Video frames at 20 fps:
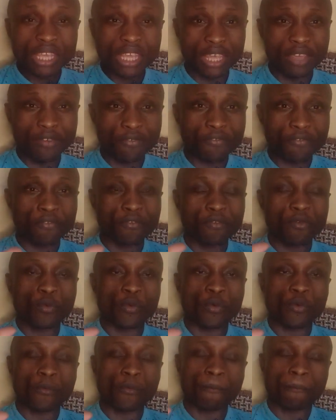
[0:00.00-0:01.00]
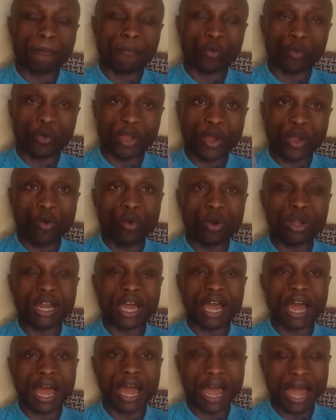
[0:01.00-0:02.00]
if we will
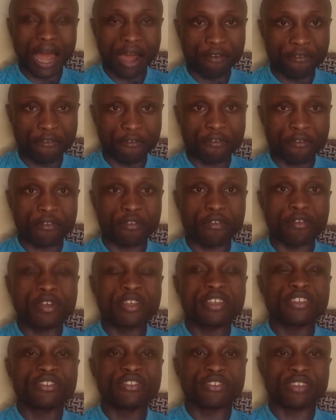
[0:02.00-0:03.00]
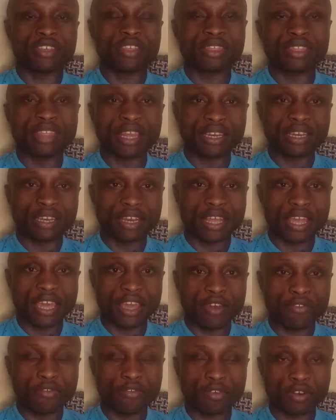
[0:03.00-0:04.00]
have seen that the
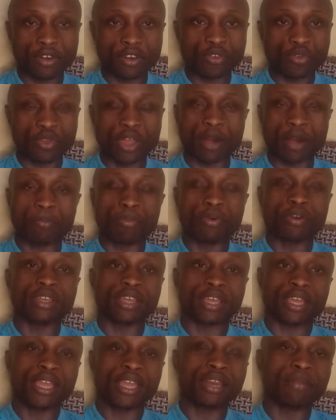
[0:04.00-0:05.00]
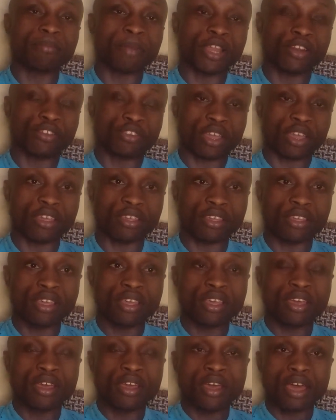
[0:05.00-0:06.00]
effort we are putting in by trying
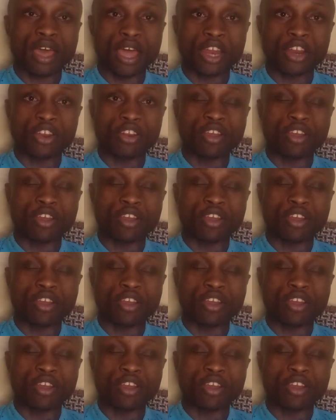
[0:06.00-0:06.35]
uh,